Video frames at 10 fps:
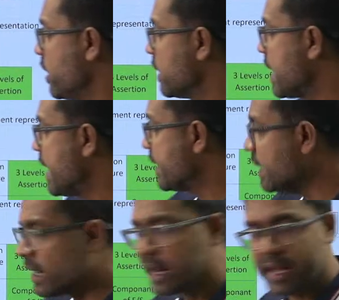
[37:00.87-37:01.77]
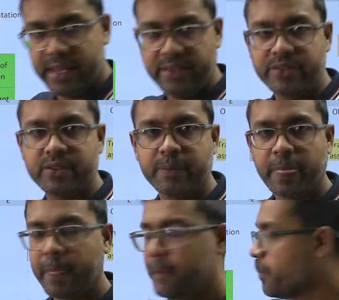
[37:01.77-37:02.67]
categorized
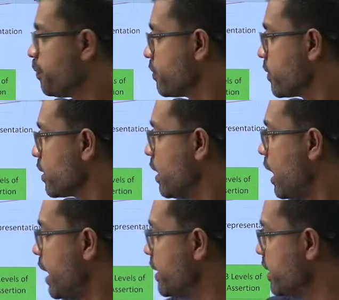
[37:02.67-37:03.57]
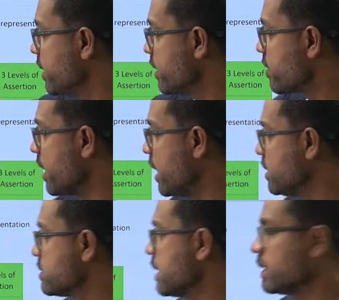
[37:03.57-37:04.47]
under
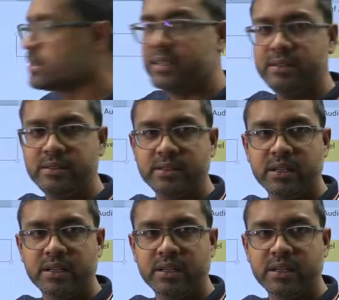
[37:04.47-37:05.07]
transactions,